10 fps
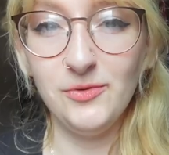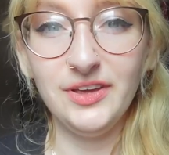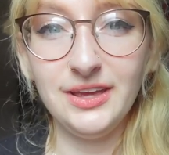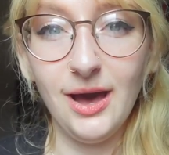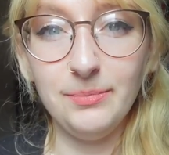
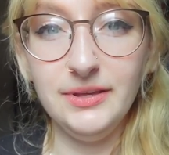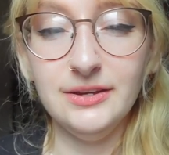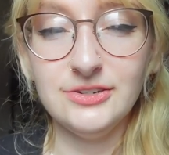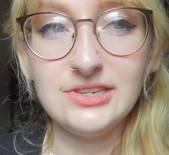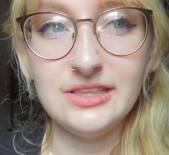moving up
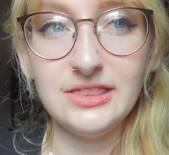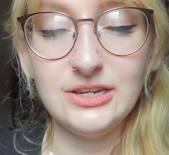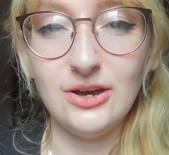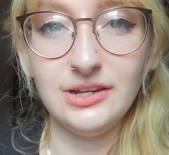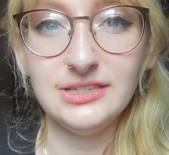here so that the
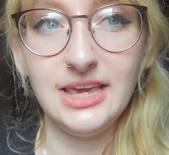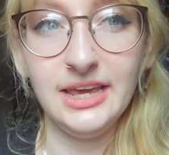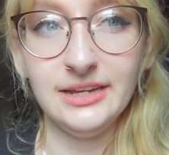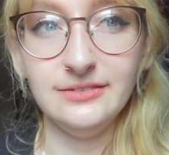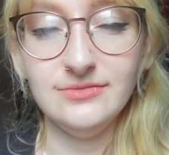dogs
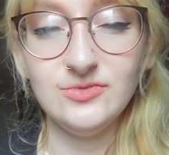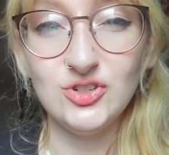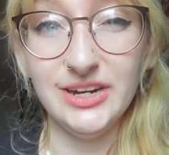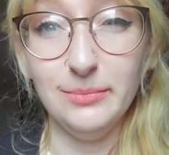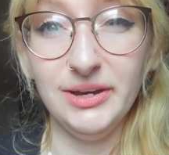can't
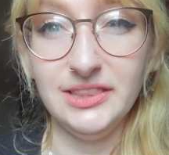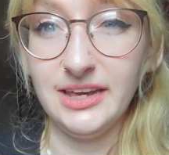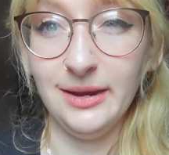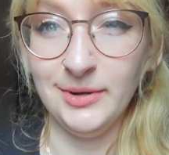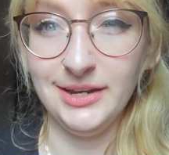try to bite the
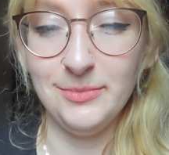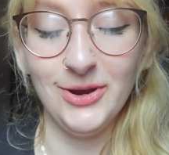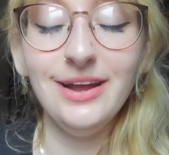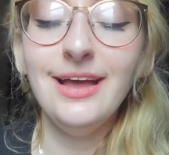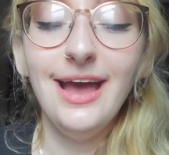camera
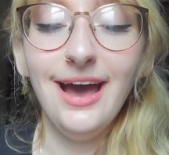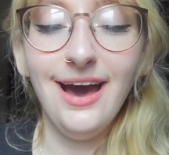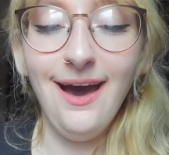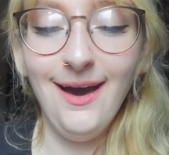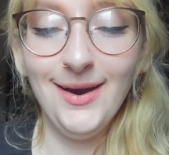anymore.
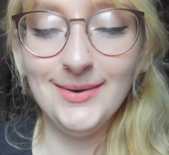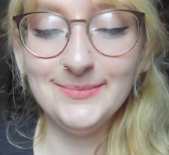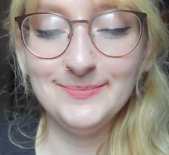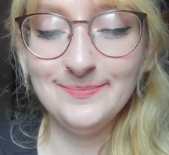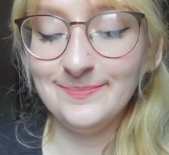
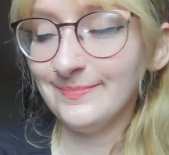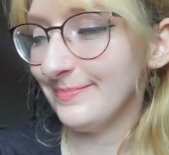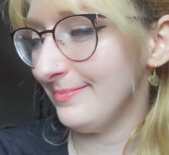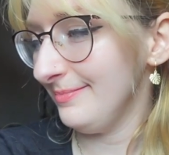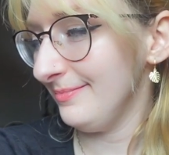Um,
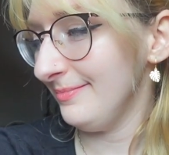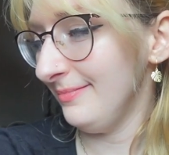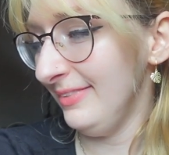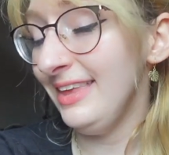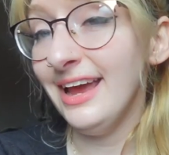
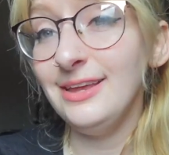yeah,